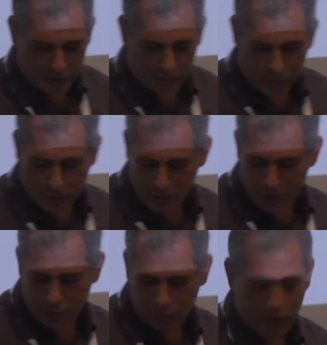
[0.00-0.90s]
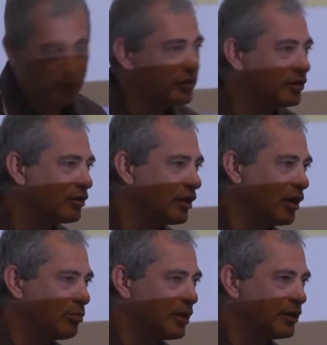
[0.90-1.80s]
approach to build
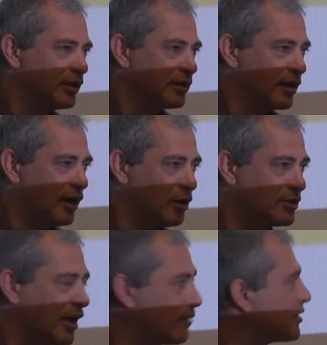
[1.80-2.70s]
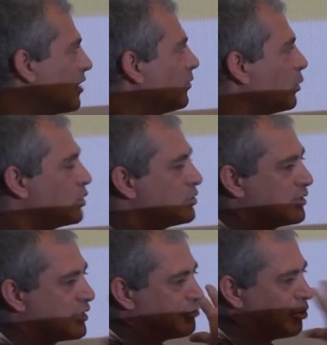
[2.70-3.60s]
big data clouds, have something which is
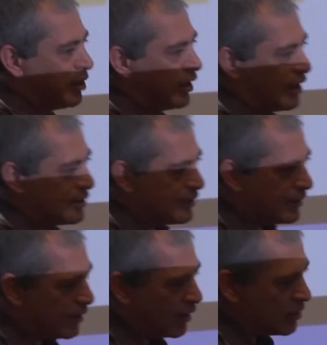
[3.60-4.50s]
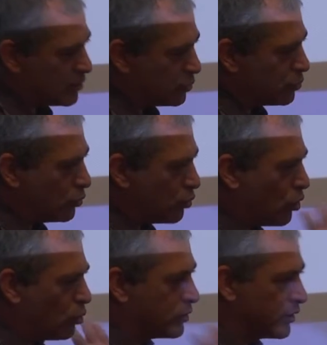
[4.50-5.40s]
extremely elastic, allows you to
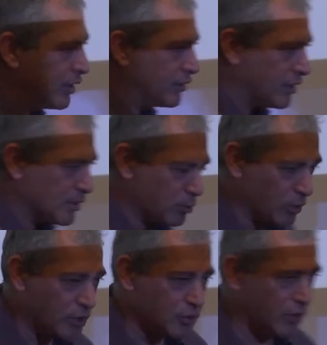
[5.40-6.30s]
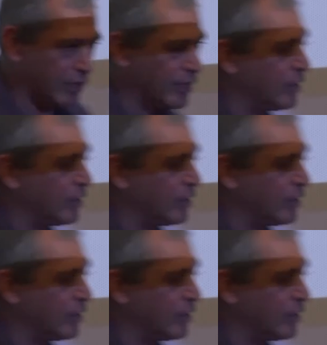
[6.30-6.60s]
grow the data exponentially,